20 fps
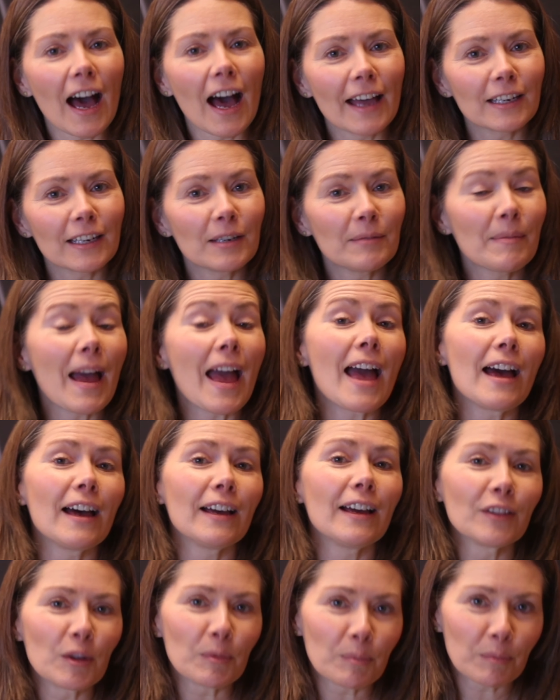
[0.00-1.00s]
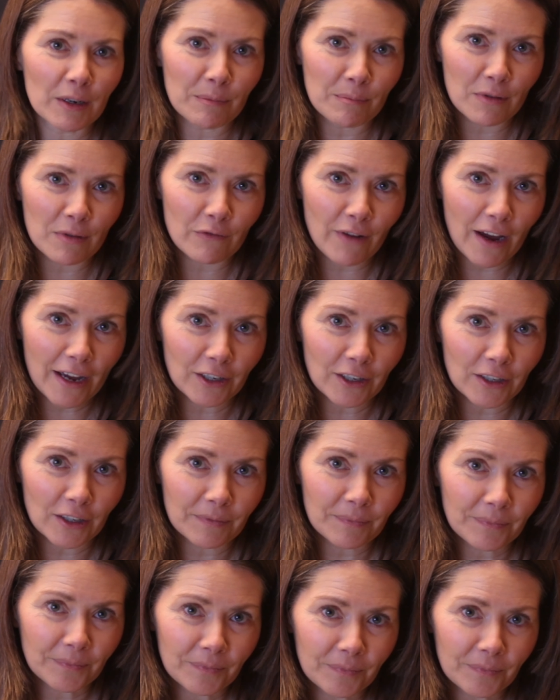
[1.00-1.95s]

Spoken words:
item and the print provider.